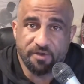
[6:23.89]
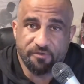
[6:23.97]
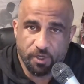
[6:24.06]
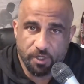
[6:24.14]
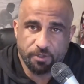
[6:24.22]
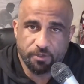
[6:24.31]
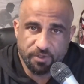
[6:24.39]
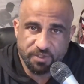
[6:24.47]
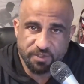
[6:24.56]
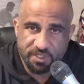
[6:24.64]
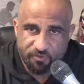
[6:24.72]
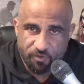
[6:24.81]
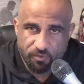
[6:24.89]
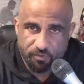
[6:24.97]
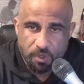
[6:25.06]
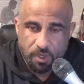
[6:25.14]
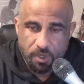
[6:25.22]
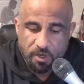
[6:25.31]
if you're going to do this thing
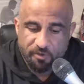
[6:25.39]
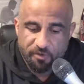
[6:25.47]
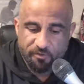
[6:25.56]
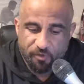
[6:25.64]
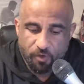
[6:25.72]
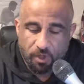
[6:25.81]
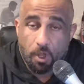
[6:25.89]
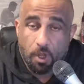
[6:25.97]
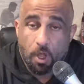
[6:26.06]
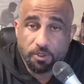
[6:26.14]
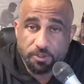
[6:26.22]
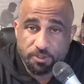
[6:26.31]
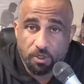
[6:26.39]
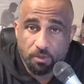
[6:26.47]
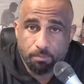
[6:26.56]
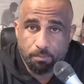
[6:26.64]
for the long term.